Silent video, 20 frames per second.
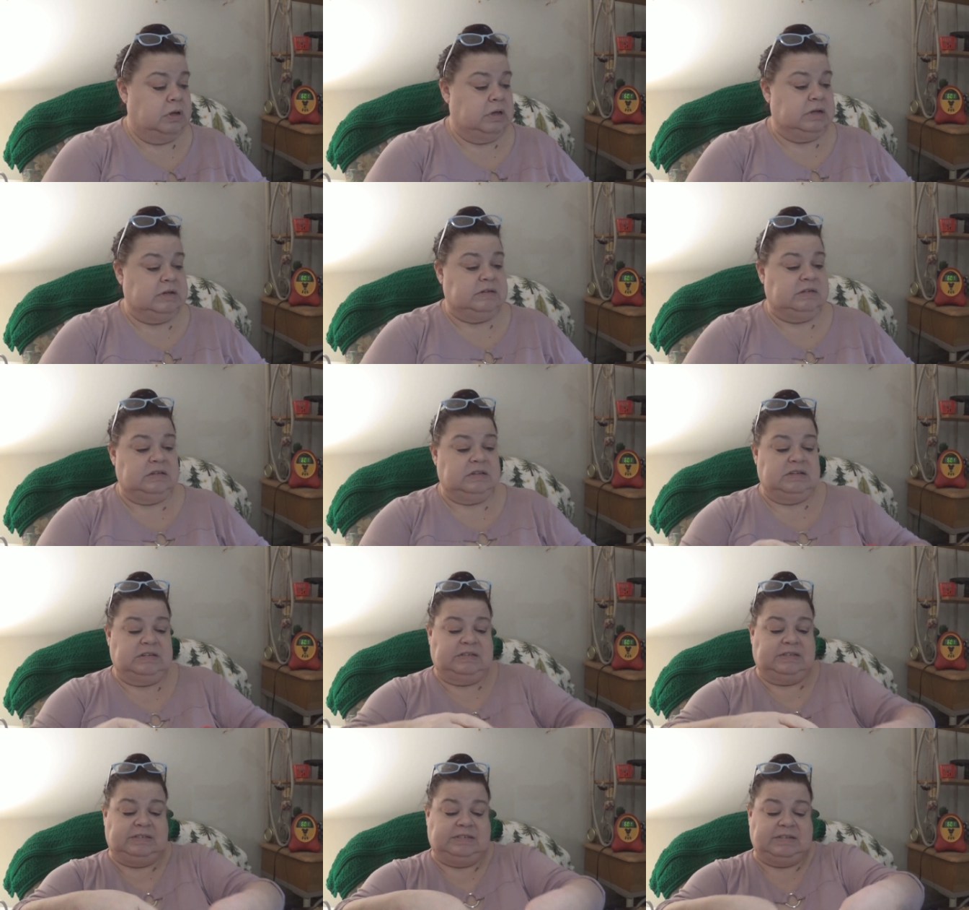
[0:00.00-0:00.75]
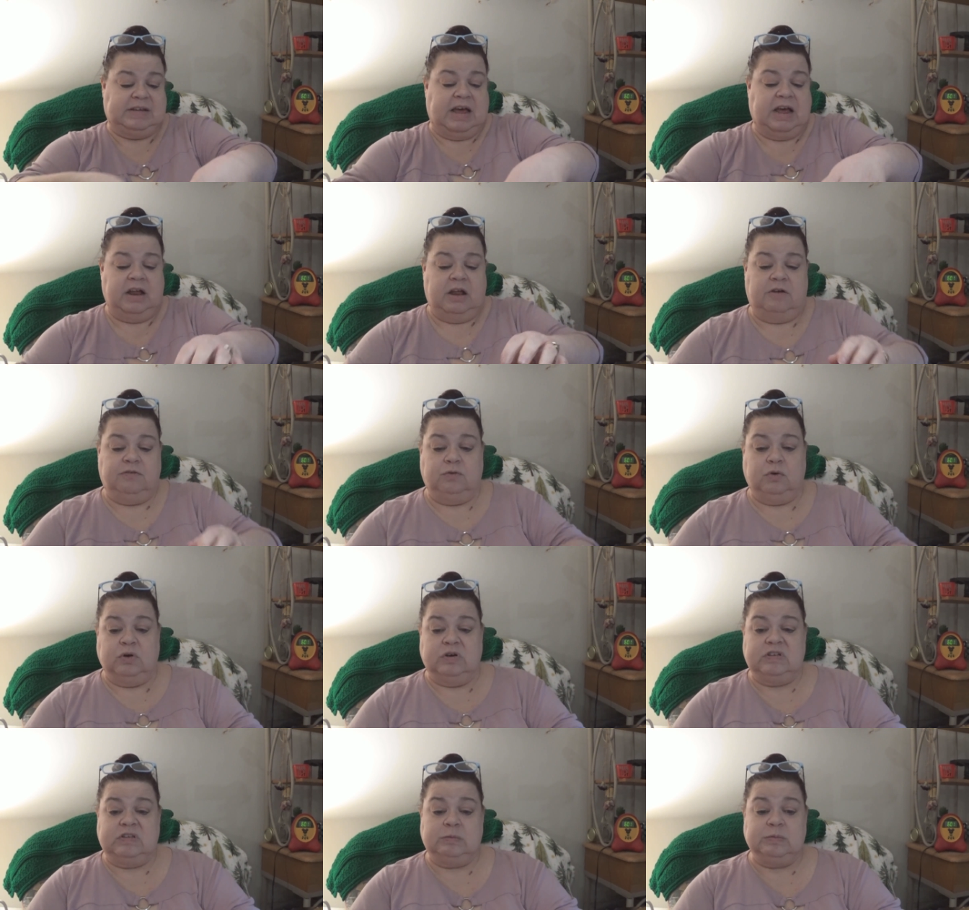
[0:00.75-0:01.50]
Is this set
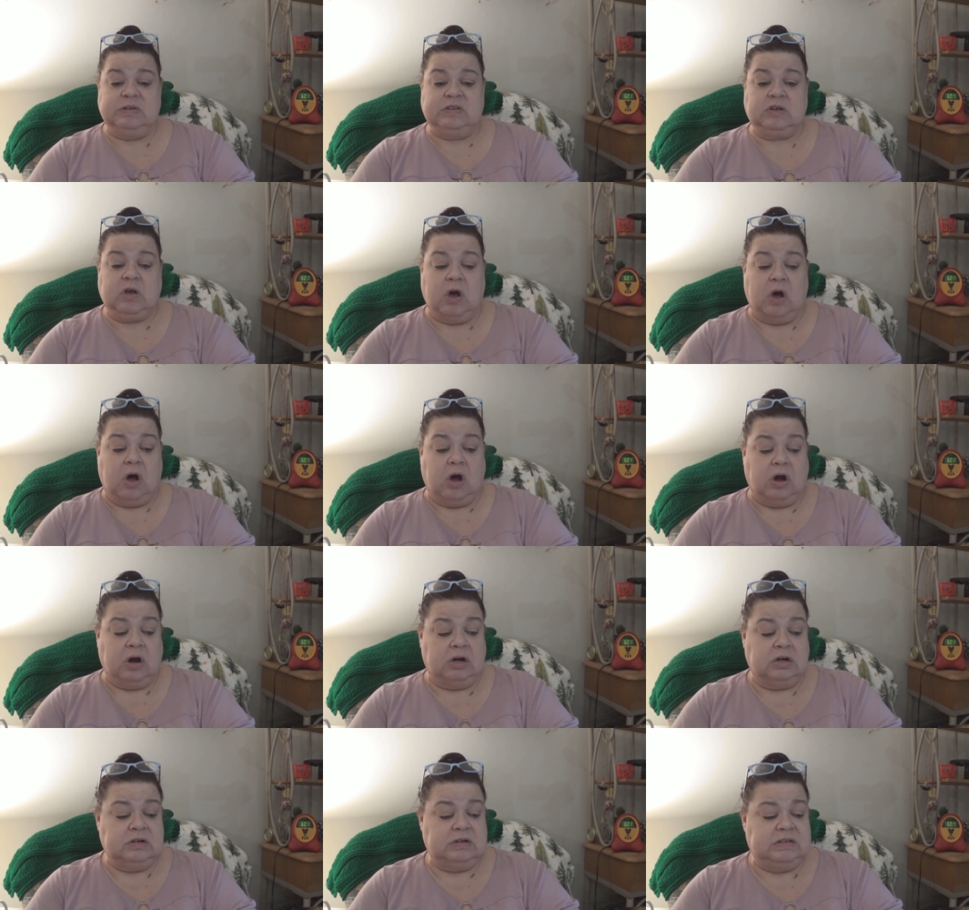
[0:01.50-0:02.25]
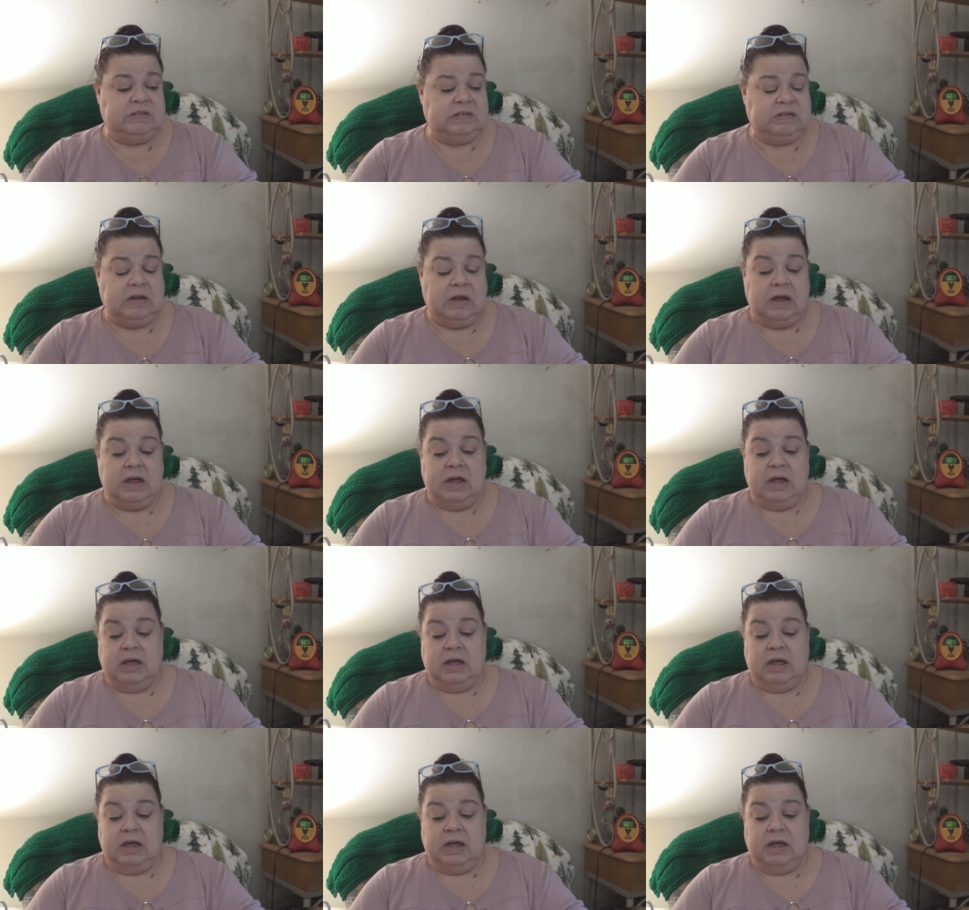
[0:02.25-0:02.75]
of Christmas cards.